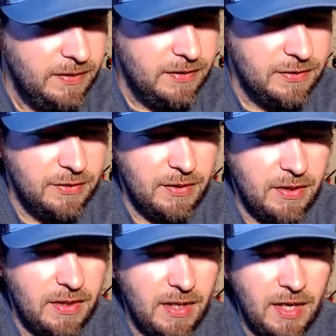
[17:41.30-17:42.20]
dude,
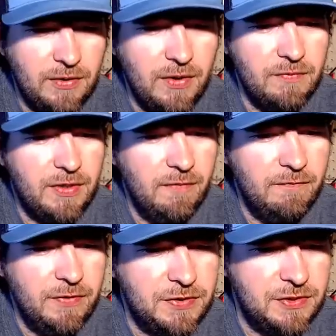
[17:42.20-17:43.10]
I'd love to come
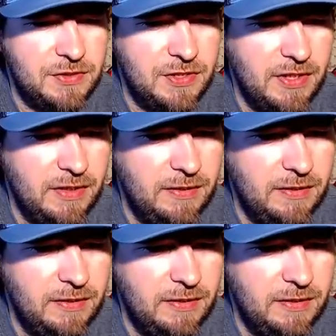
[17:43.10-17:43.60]
fish the Chick.